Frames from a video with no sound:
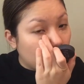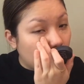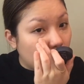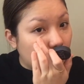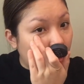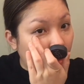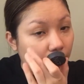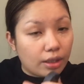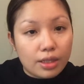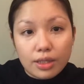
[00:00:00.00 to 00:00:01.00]
and
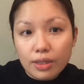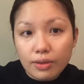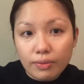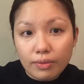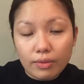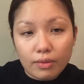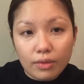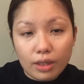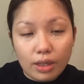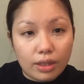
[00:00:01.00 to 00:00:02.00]
techniques.
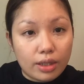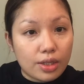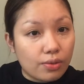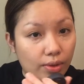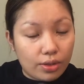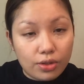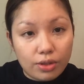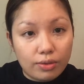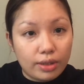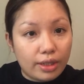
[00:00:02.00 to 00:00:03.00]
And guess what? She
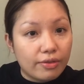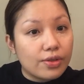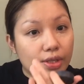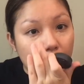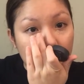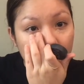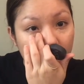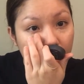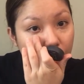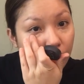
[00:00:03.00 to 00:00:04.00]
only has 6
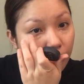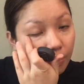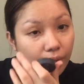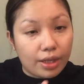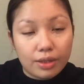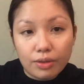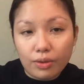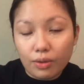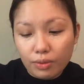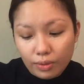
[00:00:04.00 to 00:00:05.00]
days to prepare the
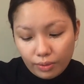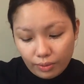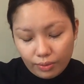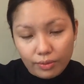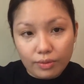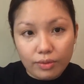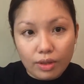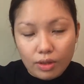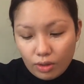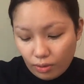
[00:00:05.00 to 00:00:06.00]
role.
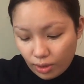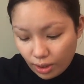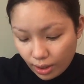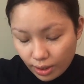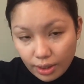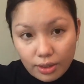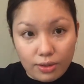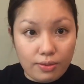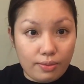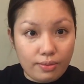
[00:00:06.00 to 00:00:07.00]
So 6 days,
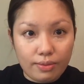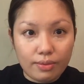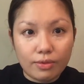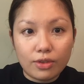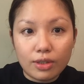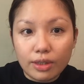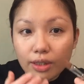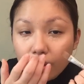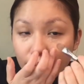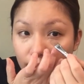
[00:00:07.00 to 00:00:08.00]
she
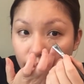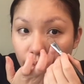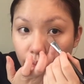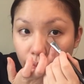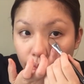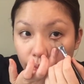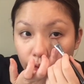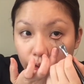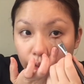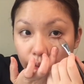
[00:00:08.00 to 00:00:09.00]
did it.
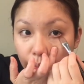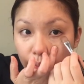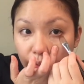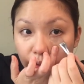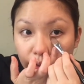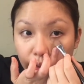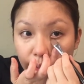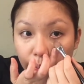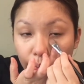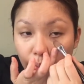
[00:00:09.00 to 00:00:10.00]
She did a
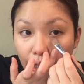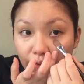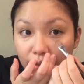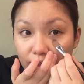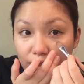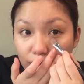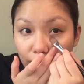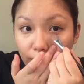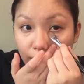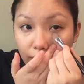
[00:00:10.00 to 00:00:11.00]
really marvelous job,
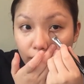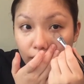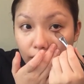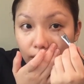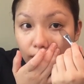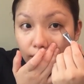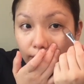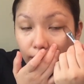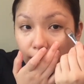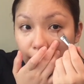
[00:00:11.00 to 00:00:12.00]

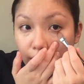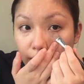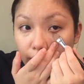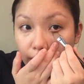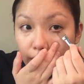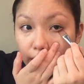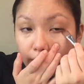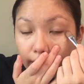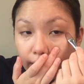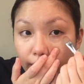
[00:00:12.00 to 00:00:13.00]
and people were
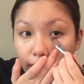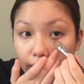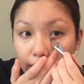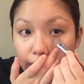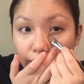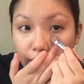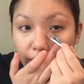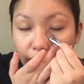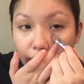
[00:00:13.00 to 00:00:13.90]
really impressed with